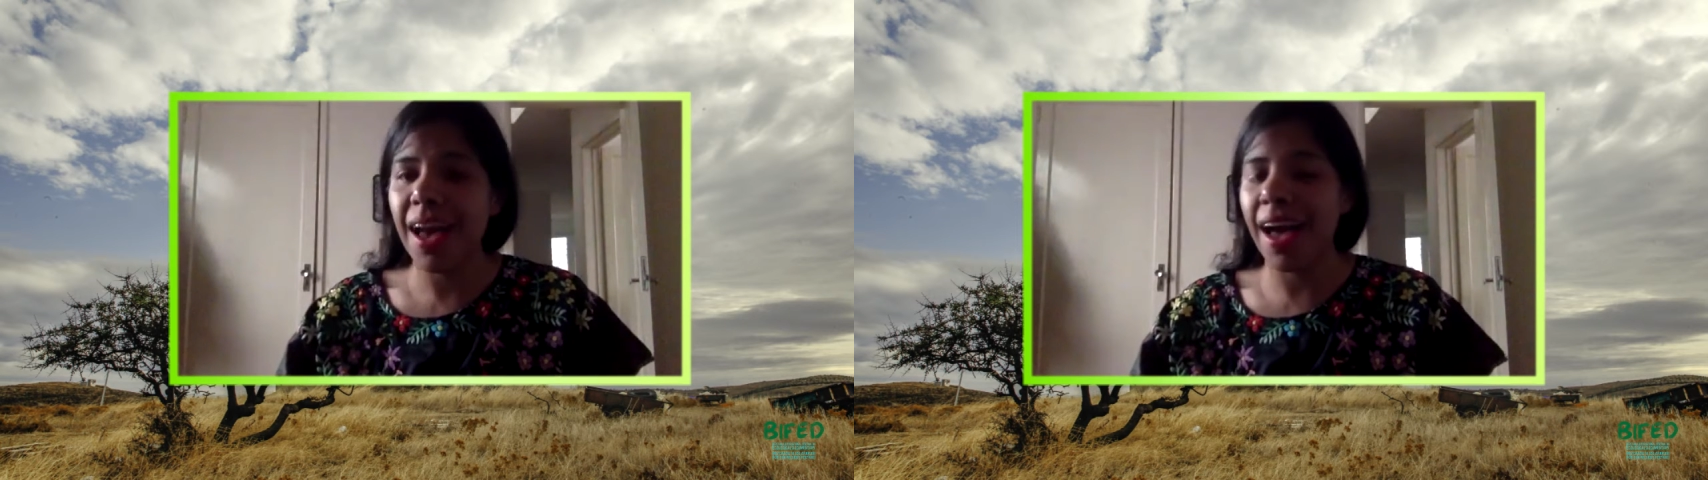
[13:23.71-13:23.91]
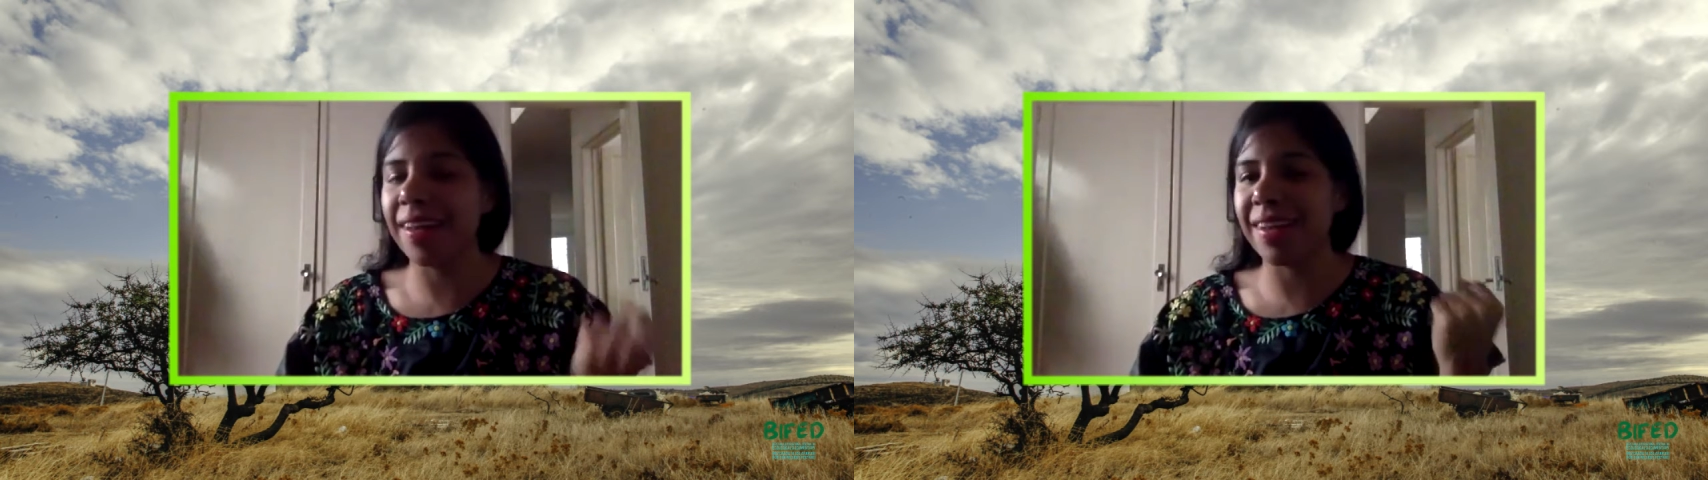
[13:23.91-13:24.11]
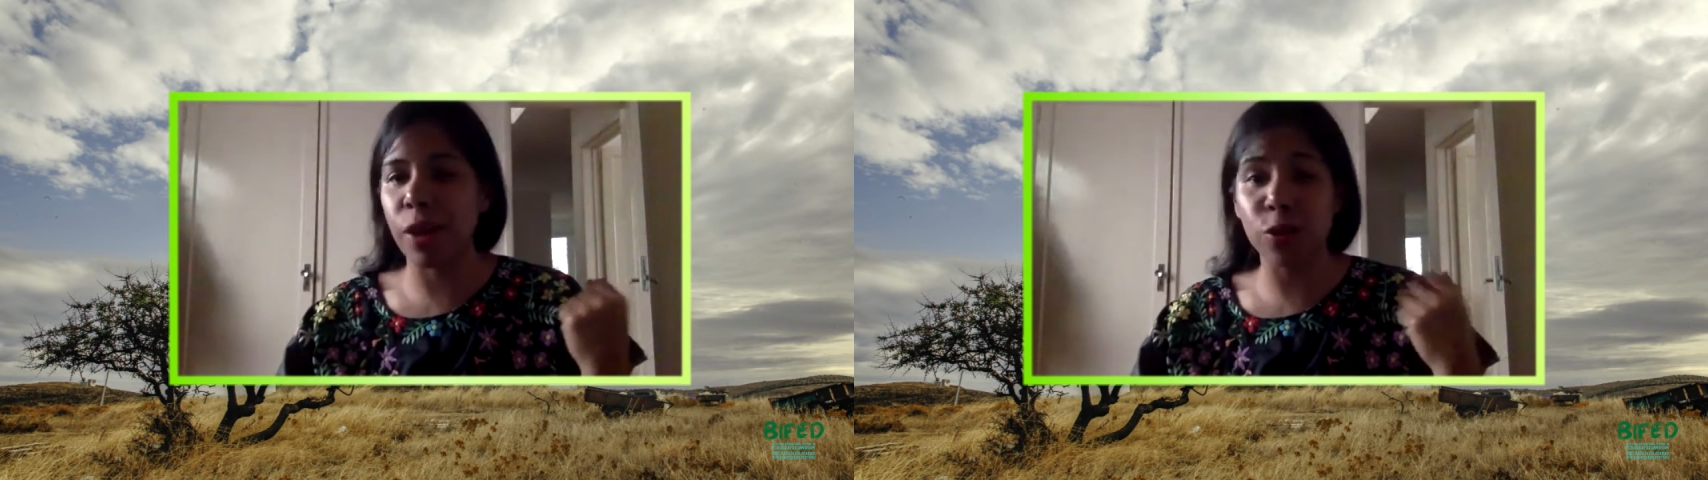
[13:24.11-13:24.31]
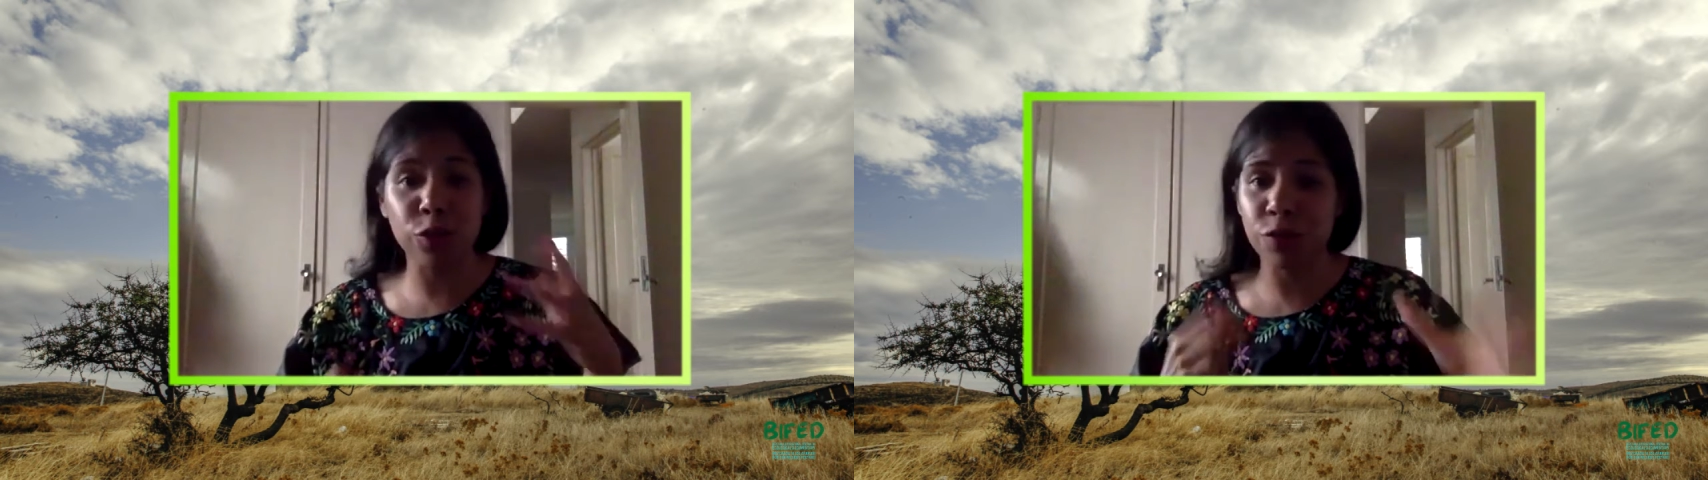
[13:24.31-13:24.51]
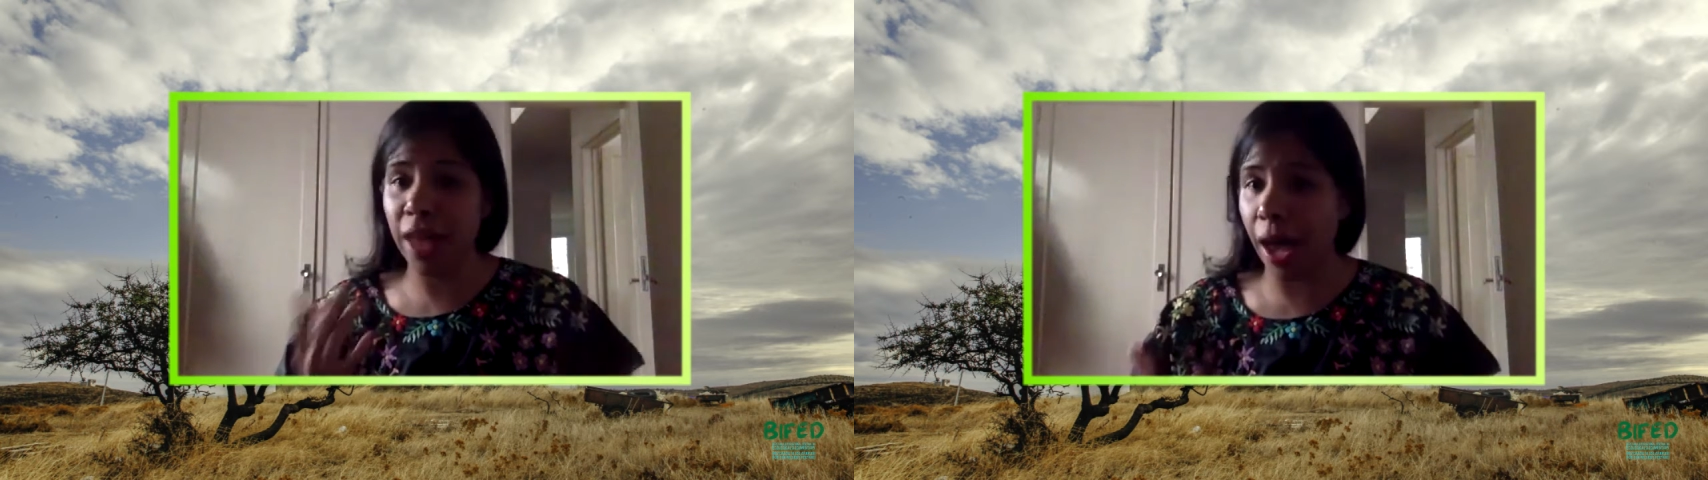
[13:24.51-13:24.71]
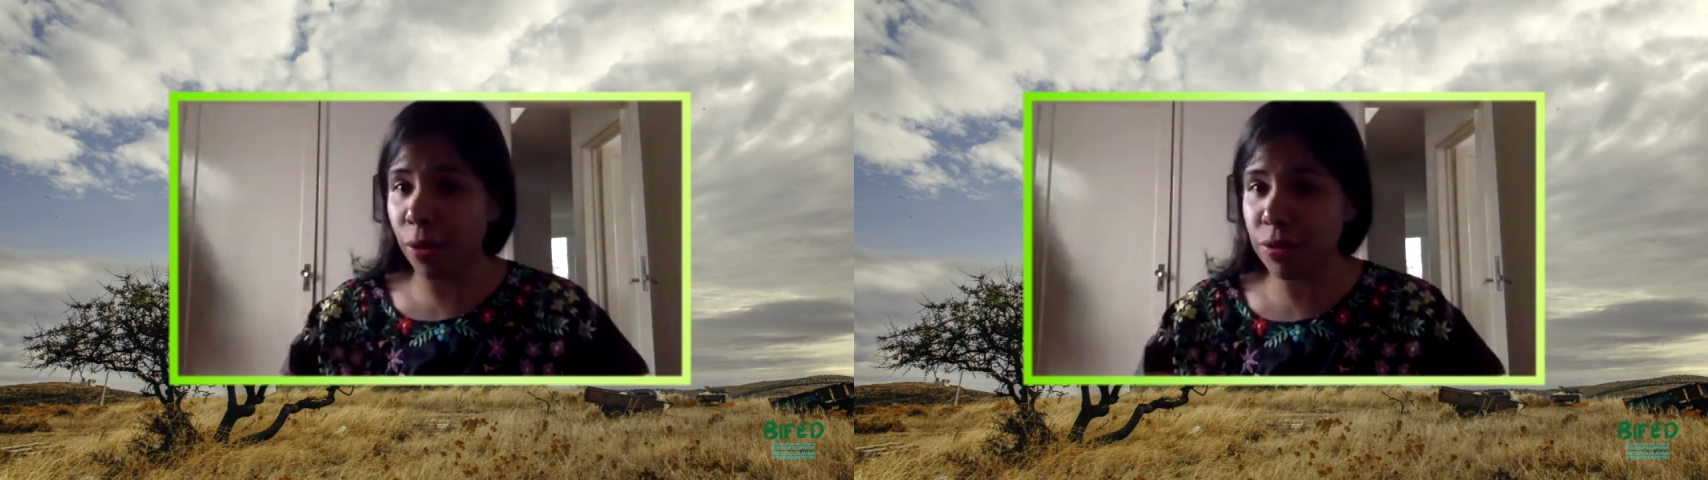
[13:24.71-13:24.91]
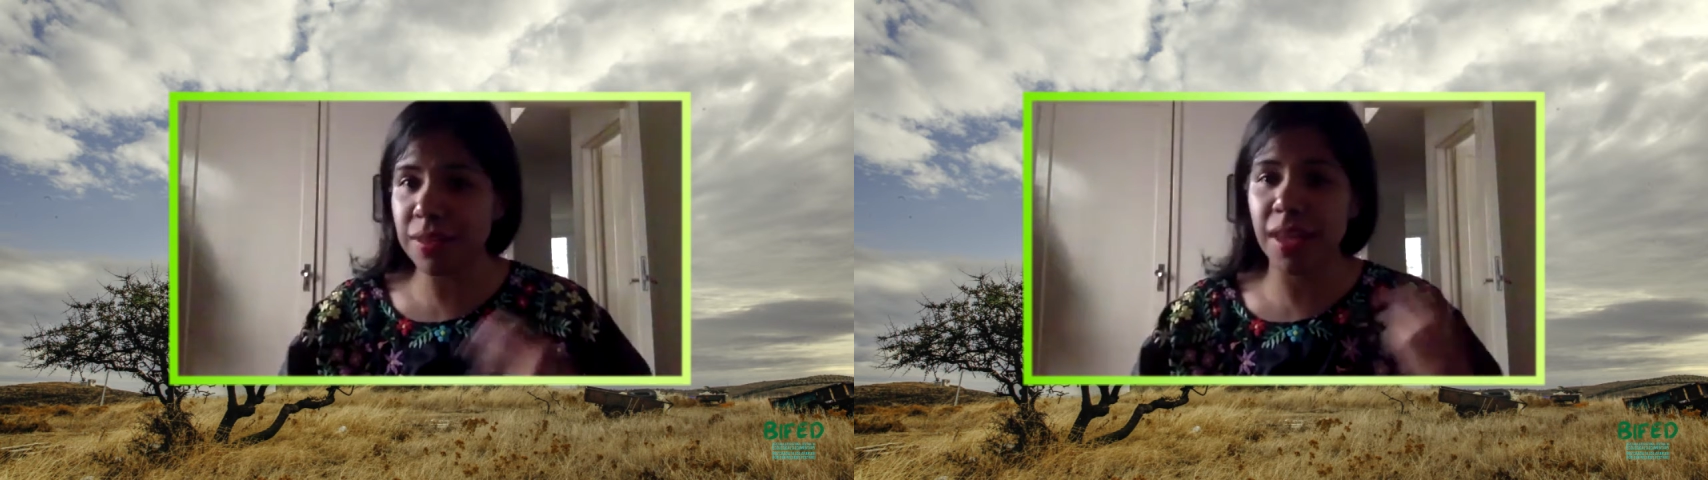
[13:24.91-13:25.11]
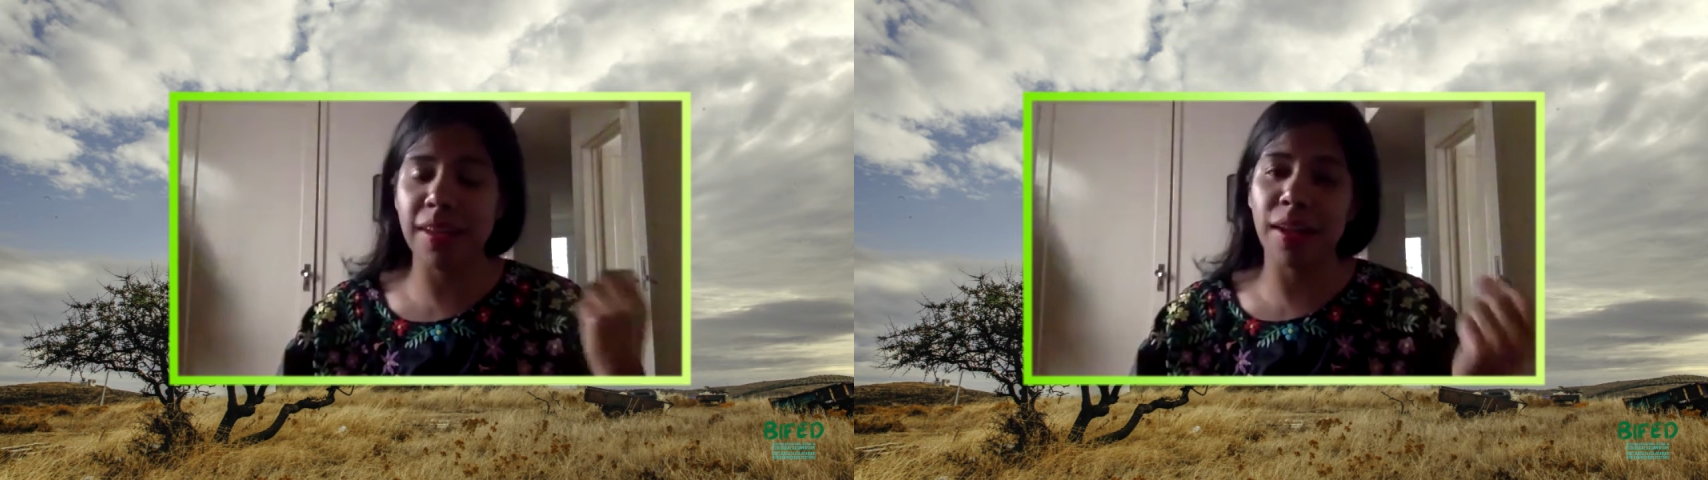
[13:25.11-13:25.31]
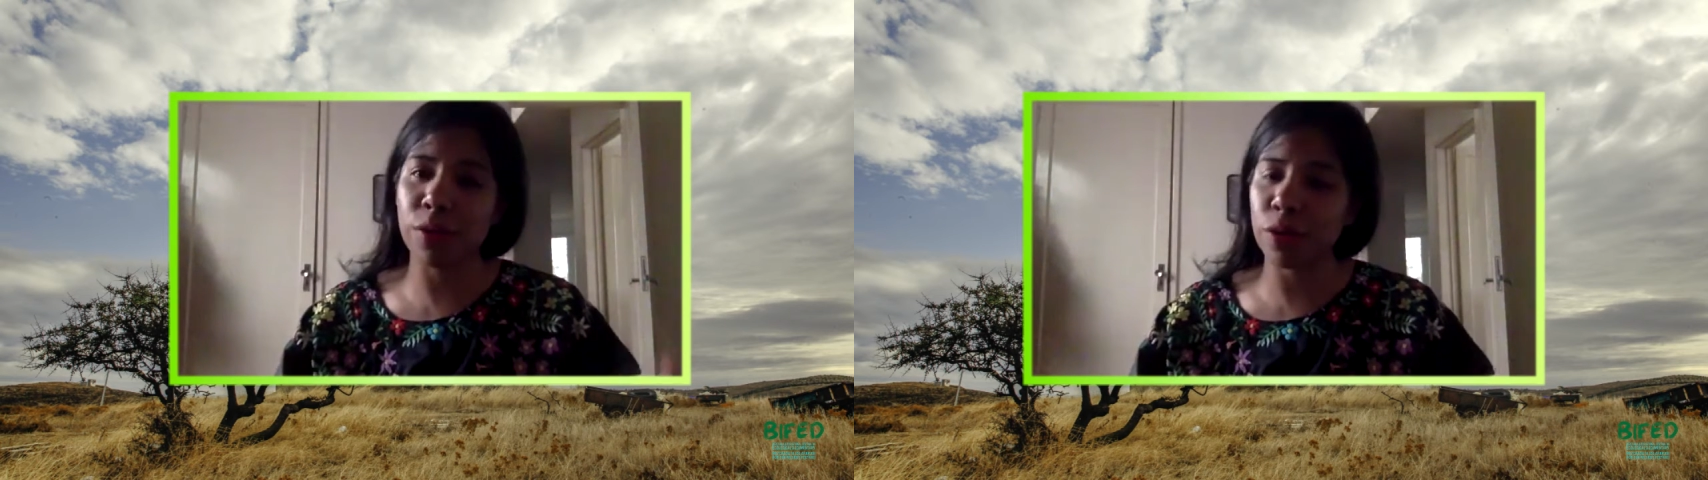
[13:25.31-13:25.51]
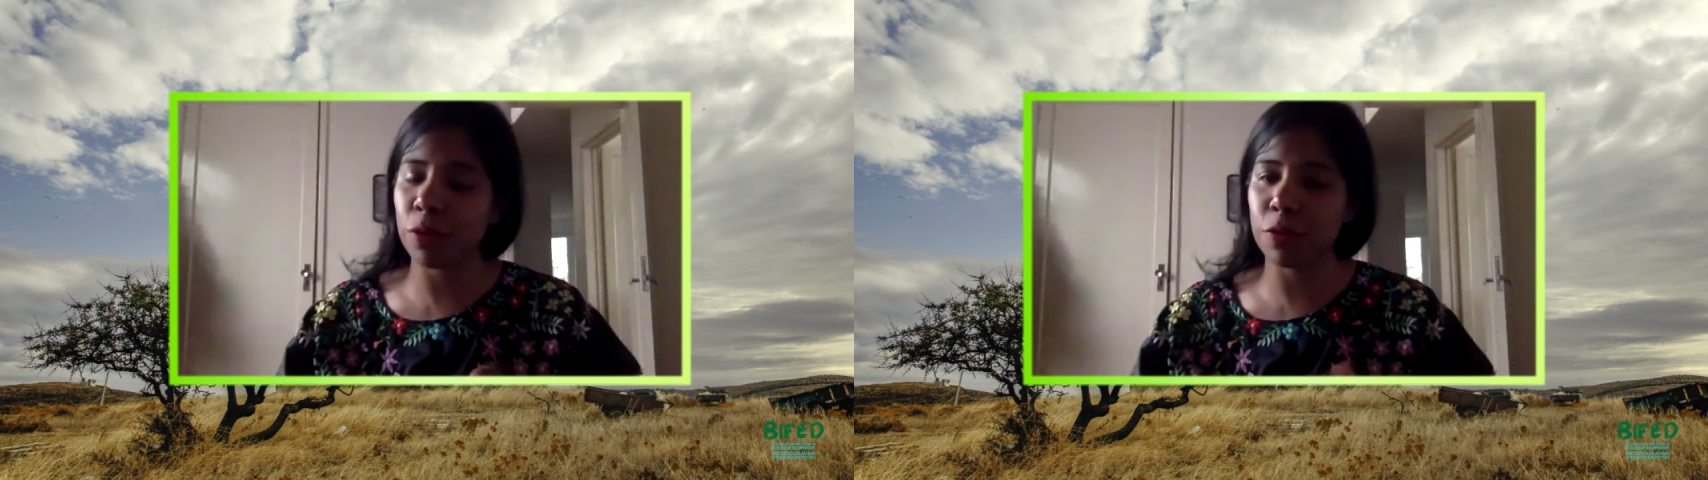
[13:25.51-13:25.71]
and a lot of doubts and a
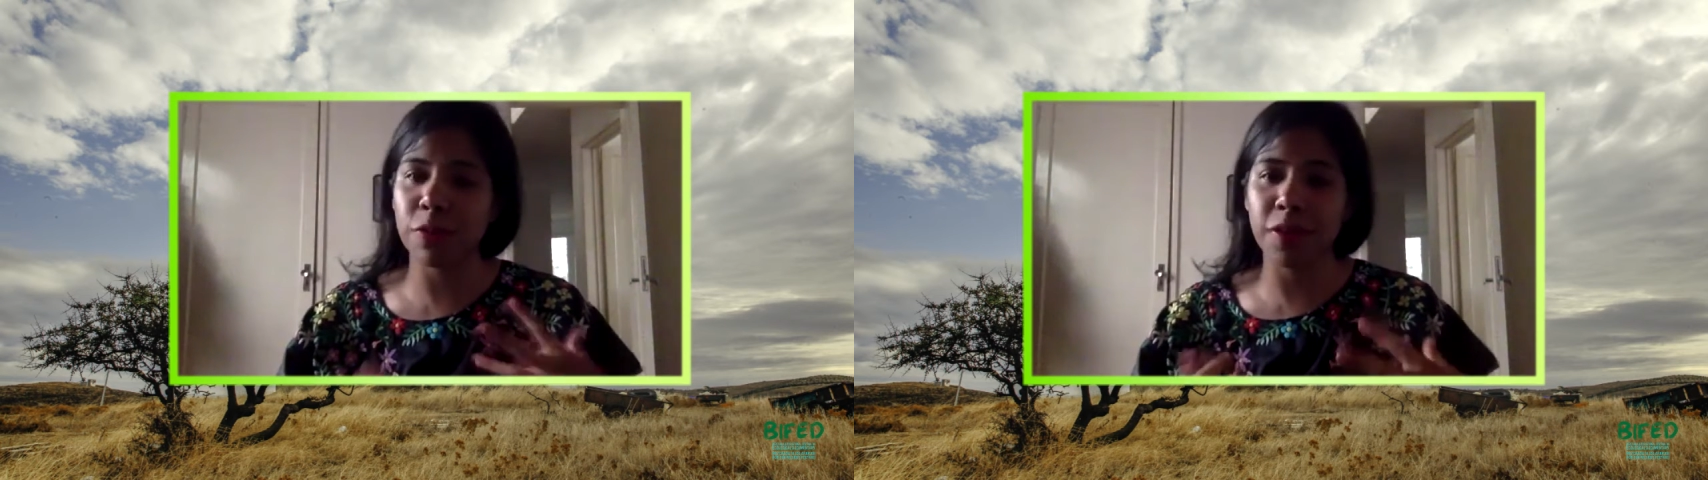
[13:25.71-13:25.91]
lot of